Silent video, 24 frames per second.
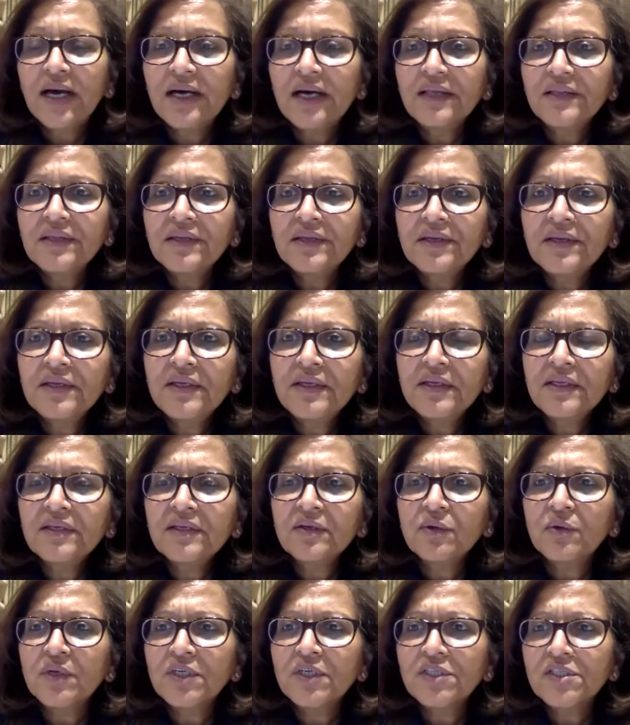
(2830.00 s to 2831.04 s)
Are there any other
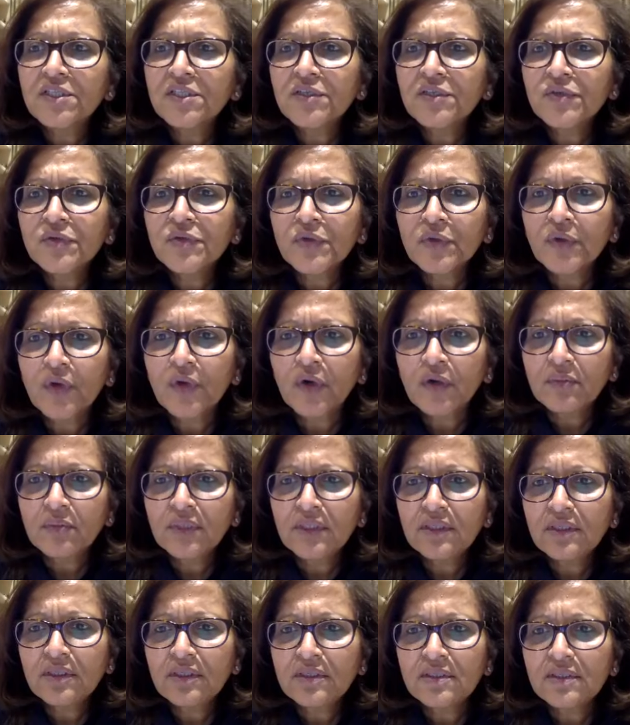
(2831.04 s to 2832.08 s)
questions or
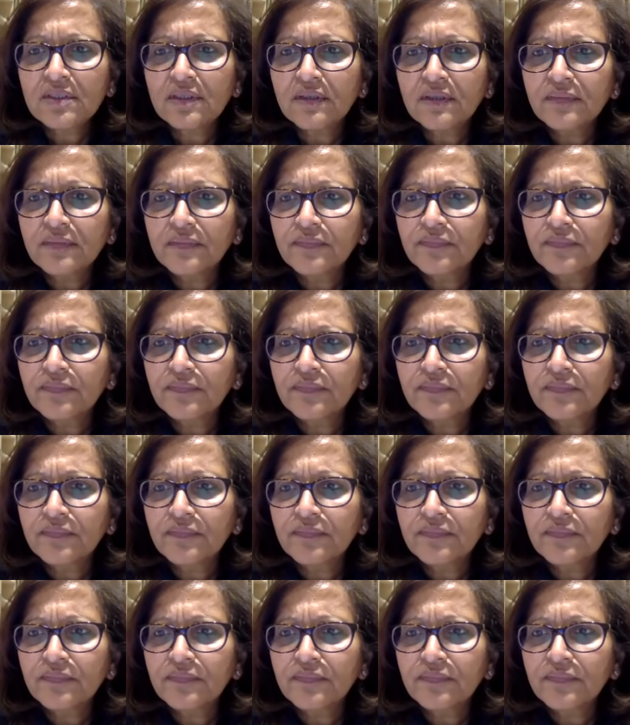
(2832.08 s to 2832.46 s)
comments?